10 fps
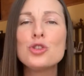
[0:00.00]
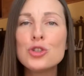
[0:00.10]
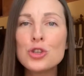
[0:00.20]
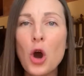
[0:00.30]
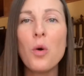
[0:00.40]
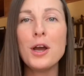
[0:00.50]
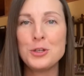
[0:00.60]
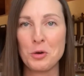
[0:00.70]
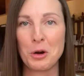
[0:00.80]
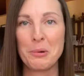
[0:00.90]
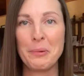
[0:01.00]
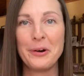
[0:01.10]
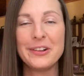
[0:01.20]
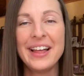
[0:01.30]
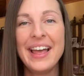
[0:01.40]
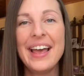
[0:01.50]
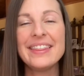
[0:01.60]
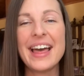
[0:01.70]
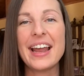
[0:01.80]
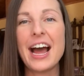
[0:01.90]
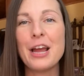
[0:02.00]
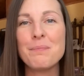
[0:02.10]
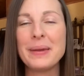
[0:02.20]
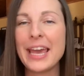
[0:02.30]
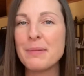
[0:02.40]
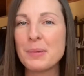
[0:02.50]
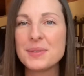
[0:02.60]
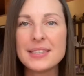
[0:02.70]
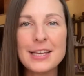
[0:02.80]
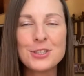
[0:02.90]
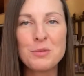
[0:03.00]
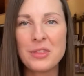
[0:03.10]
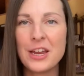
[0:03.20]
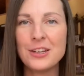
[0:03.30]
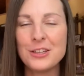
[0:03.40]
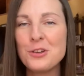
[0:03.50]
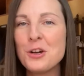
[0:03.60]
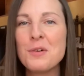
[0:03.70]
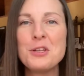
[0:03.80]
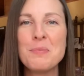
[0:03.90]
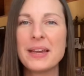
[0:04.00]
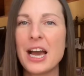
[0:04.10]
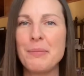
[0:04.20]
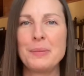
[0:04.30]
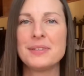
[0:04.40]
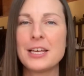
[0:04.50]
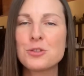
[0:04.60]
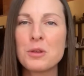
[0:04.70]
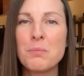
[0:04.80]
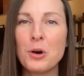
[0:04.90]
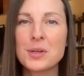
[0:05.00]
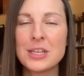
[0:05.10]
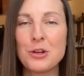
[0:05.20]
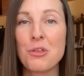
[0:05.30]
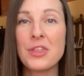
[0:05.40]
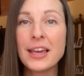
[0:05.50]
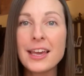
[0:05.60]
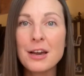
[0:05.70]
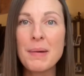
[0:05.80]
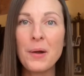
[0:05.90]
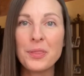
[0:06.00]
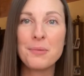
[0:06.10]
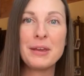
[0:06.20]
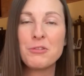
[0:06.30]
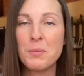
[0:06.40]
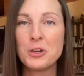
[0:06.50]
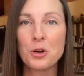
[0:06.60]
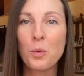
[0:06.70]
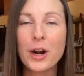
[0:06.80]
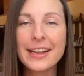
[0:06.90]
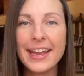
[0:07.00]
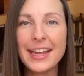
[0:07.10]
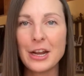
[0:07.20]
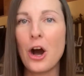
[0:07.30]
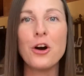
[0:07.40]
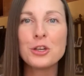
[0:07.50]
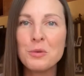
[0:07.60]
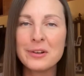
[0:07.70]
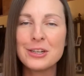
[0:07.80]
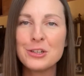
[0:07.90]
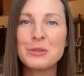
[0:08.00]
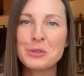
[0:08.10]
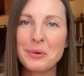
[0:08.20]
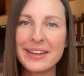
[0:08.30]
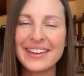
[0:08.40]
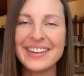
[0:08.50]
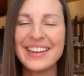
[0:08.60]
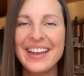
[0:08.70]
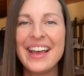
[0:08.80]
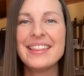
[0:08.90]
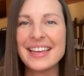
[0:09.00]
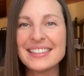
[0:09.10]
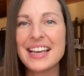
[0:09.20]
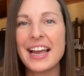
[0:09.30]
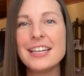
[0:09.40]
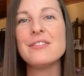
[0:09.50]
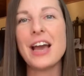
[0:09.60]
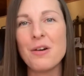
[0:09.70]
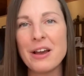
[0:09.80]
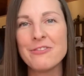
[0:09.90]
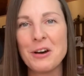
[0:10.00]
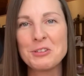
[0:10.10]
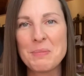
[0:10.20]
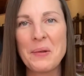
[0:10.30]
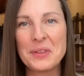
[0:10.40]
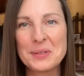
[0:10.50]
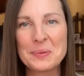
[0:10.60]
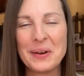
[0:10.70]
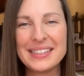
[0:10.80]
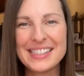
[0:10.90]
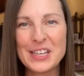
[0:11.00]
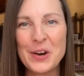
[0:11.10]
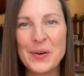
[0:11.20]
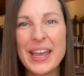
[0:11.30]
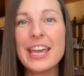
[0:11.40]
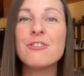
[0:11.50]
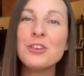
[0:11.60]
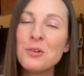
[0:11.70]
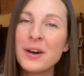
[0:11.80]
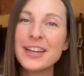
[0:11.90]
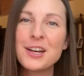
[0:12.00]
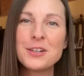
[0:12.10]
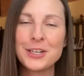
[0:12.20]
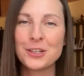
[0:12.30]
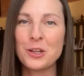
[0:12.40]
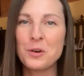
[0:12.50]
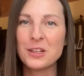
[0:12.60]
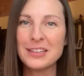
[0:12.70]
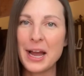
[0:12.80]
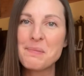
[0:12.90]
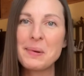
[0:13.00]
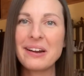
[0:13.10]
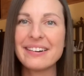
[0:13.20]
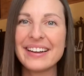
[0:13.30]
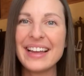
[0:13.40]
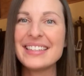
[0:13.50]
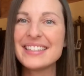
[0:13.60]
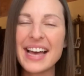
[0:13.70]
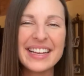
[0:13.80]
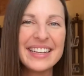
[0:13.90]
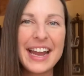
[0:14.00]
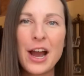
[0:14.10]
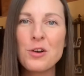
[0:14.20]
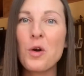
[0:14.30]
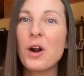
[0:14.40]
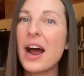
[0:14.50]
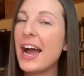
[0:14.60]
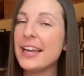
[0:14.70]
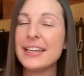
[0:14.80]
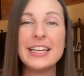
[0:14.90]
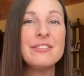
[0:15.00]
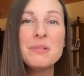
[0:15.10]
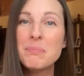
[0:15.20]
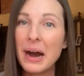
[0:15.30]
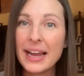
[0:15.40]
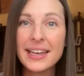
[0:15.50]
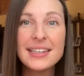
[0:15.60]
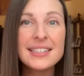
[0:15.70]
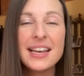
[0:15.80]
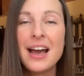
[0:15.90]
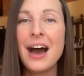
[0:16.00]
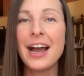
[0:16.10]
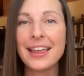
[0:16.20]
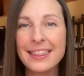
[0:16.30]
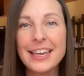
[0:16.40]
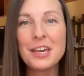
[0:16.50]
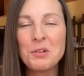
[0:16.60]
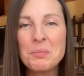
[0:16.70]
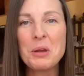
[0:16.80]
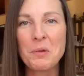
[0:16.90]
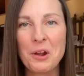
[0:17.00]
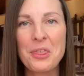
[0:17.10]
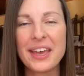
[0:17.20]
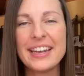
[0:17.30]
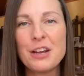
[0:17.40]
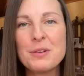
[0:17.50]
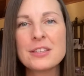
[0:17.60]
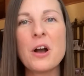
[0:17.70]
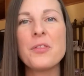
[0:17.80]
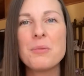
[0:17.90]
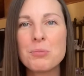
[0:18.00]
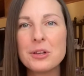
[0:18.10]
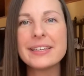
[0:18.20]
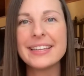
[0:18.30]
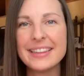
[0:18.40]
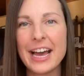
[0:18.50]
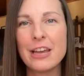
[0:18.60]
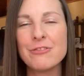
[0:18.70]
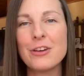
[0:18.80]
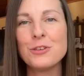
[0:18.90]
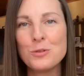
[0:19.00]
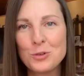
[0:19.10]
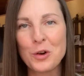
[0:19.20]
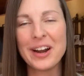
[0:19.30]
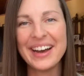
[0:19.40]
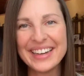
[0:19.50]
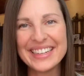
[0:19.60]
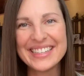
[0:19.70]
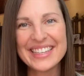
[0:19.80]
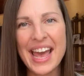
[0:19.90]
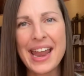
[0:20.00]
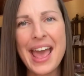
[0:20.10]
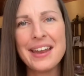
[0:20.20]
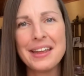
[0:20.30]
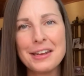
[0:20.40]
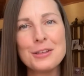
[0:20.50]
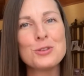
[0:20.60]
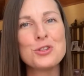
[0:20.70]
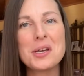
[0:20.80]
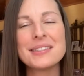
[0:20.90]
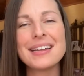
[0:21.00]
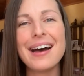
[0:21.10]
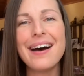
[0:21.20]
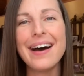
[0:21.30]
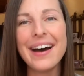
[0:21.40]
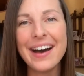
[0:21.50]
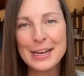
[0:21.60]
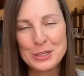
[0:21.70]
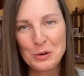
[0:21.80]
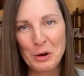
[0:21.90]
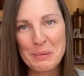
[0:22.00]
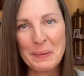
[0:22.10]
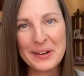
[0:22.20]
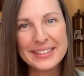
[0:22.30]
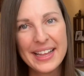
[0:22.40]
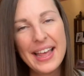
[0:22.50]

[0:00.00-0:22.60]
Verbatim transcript: so adorable that I became obsessed with it. You know when you become obsessed with books and you're thinking about them even when you're working and all you wanna do is read it? That's kind of how I felt about this one. So if you wanna go to your local library and sign it out, or I even buy it, I think it would be worth it. It was called The Brilliant Life of Eudora Honeysett, and it is just adorable.